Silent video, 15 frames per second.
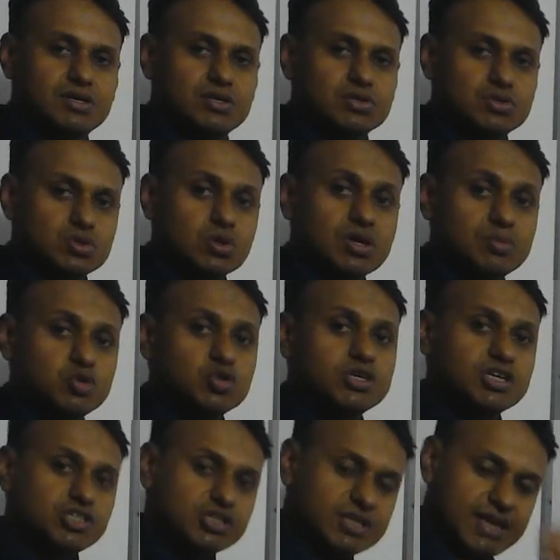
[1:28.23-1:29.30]
So
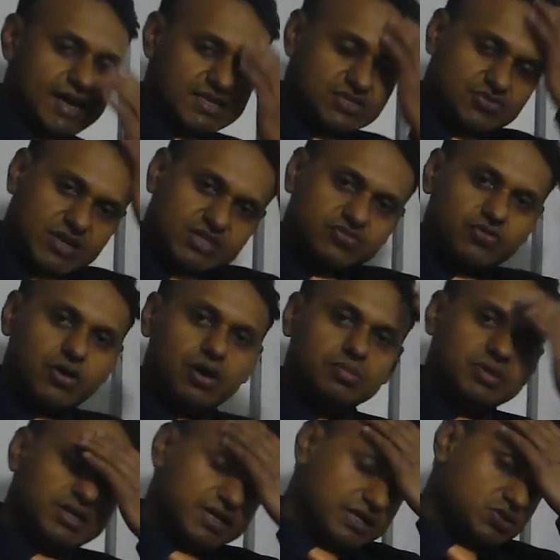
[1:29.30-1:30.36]
communication has
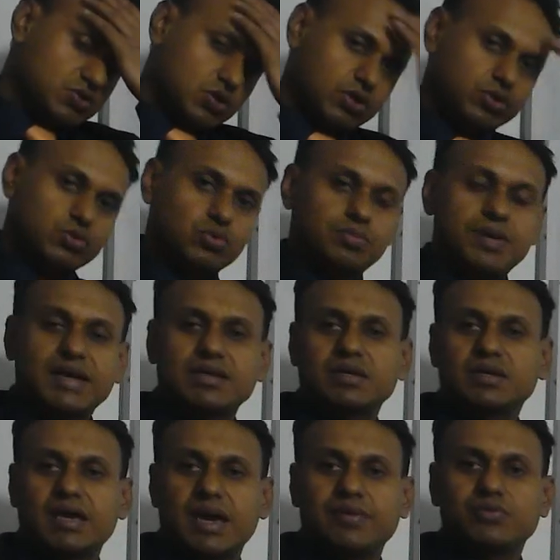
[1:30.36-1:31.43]
transformed. It has gone through
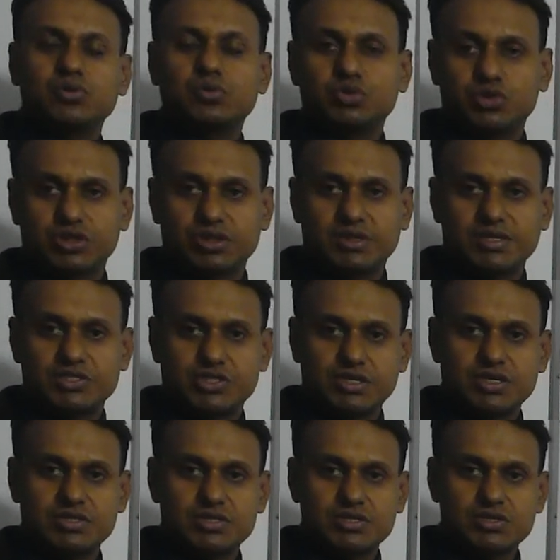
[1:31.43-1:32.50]
many evolution and
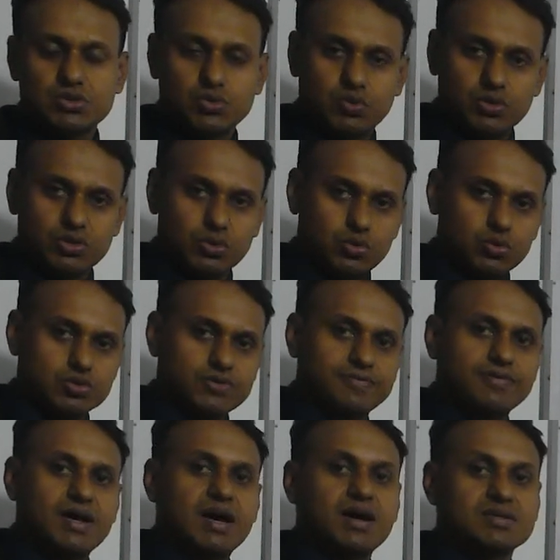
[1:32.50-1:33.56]
changes over the course of
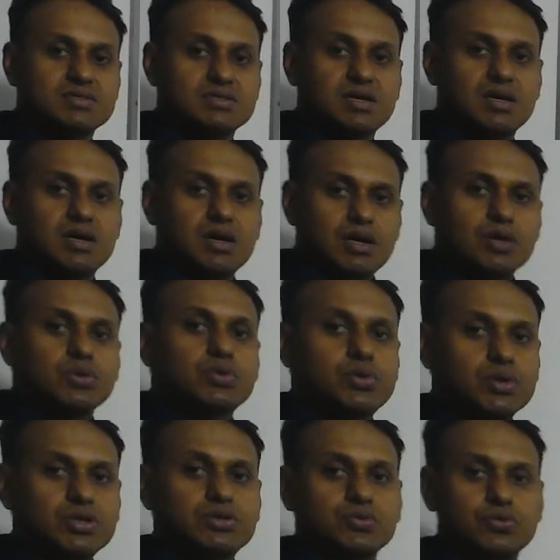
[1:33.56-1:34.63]
last
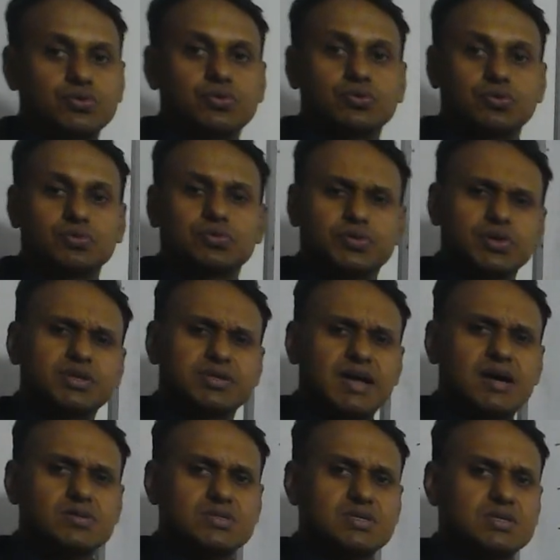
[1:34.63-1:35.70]

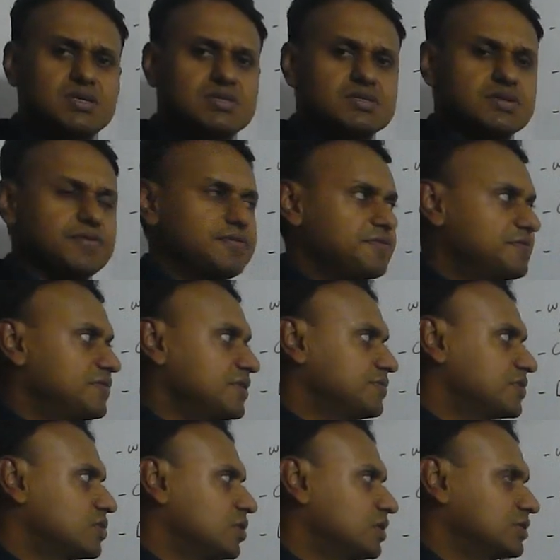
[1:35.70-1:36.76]
3,000 years, if
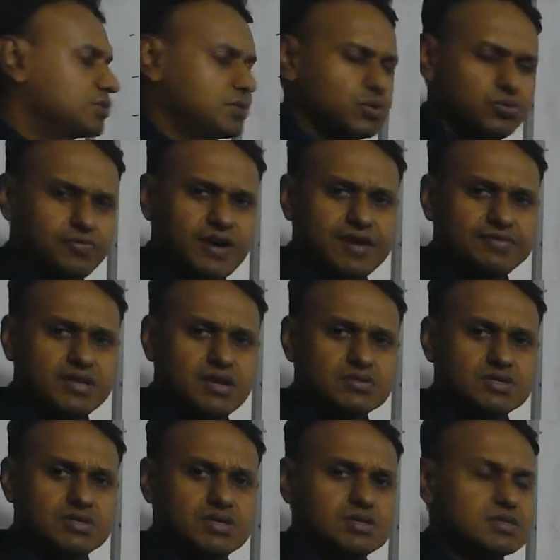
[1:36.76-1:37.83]
you call it 3 to
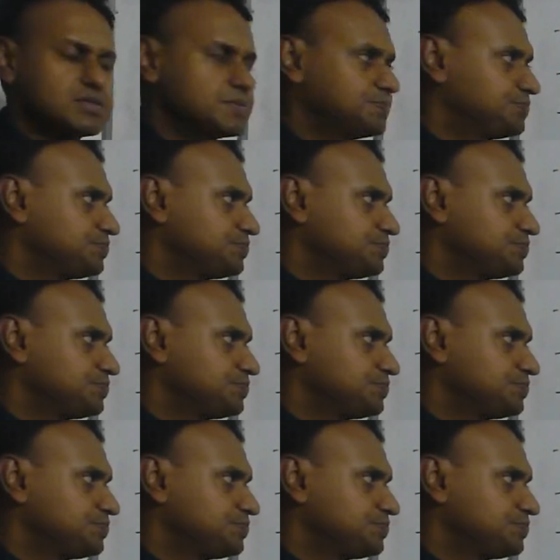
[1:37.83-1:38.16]
5,000 years.